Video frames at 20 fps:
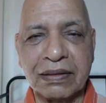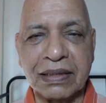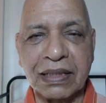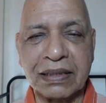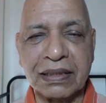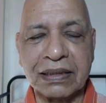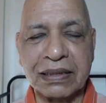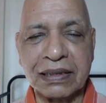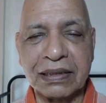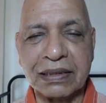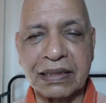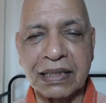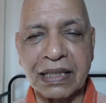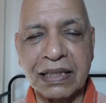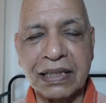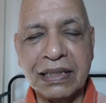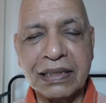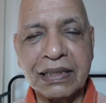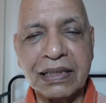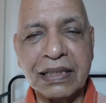That in
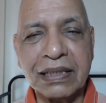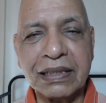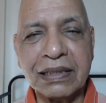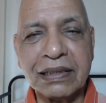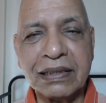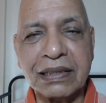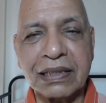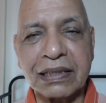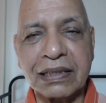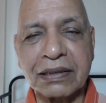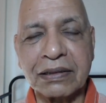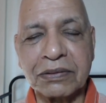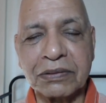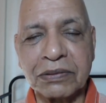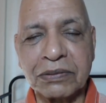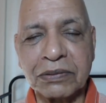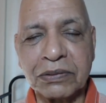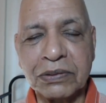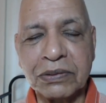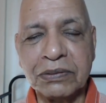anything that you
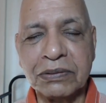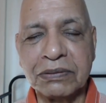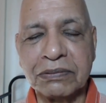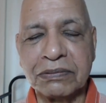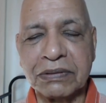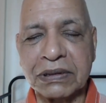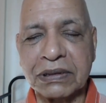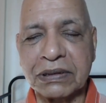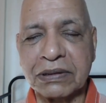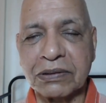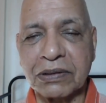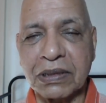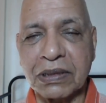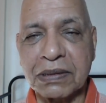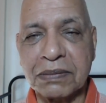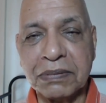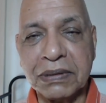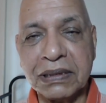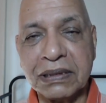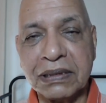do which is
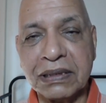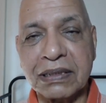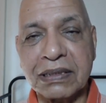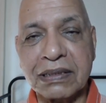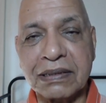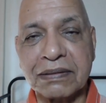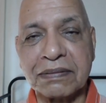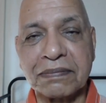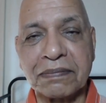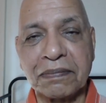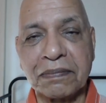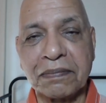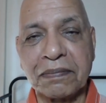auspicious,